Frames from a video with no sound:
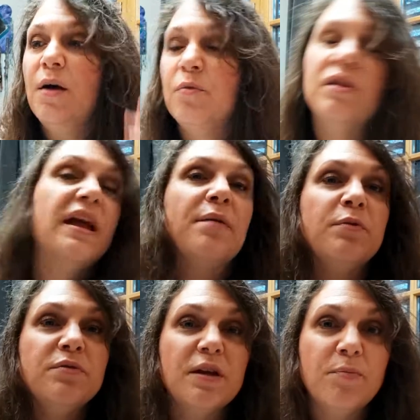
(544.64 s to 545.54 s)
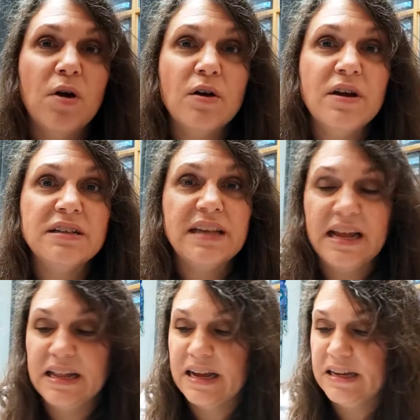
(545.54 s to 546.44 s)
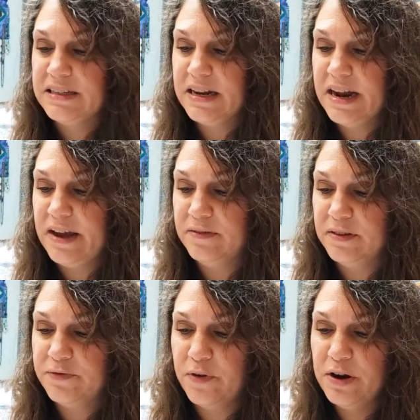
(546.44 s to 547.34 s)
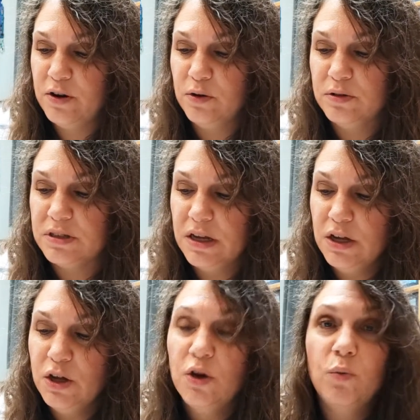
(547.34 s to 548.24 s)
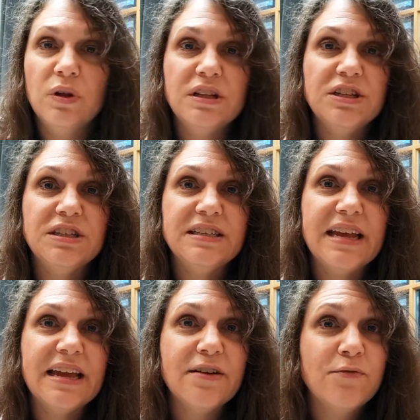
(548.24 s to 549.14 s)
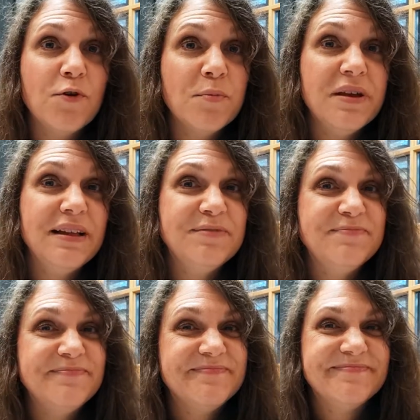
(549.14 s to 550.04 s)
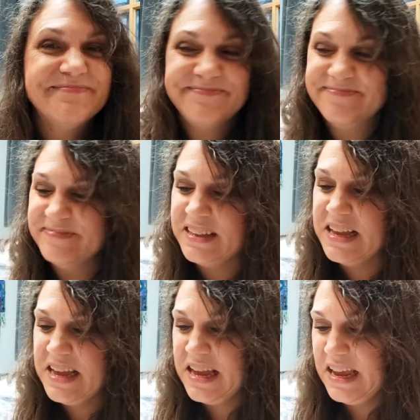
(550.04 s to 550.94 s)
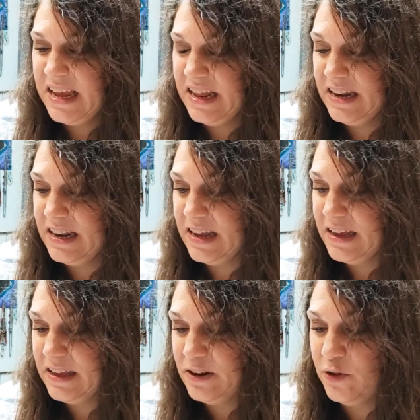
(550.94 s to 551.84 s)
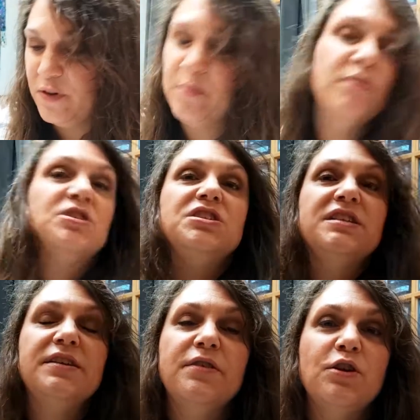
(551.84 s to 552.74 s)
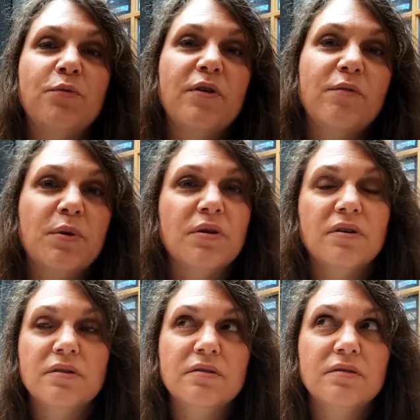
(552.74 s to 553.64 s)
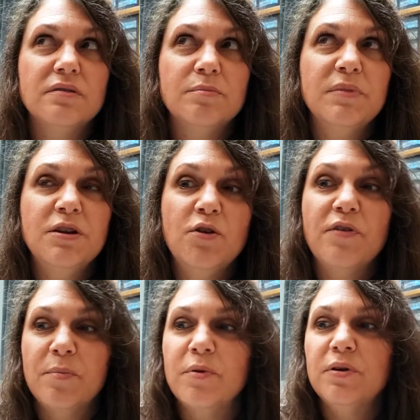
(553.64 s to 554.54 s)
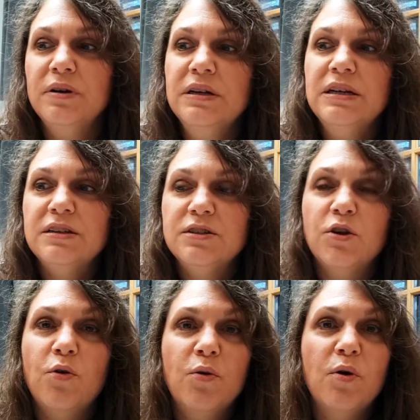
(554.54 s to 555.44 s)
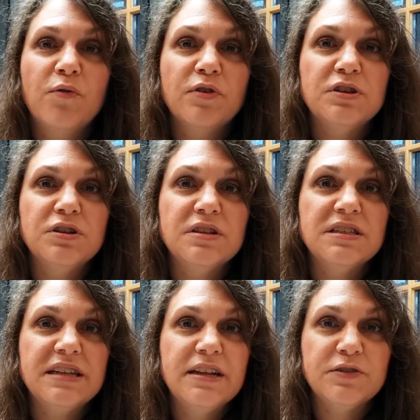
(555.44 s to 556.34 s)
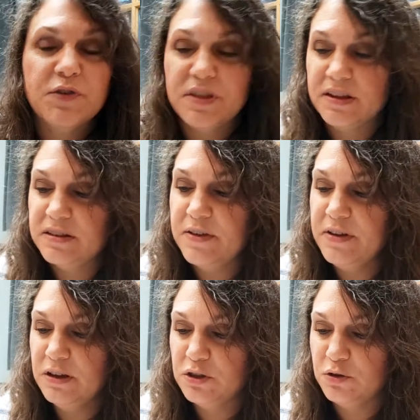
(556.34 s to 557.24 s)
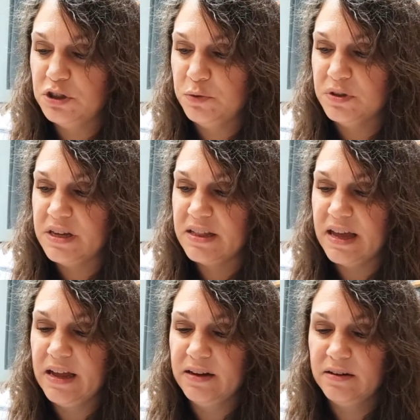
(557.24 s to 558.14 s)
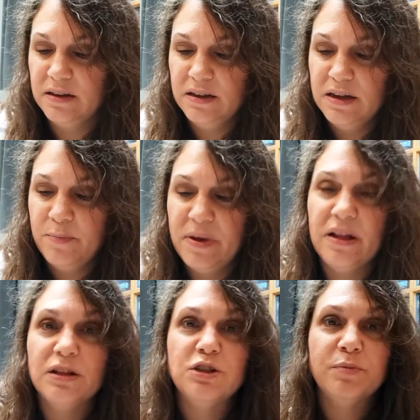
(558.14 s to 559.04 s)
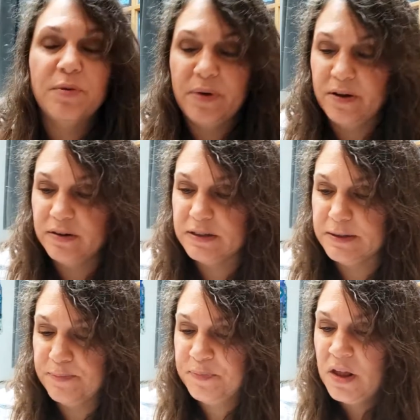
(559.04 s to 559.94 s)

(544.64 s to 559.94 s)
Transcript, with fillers: I'm really happy with that progress. And like I said, I have a friend who's willing to take it for me in uh, November. She's leaving November, mid-November, to go over to the States for Thanksgiving. So she will take that and mail it to my parents.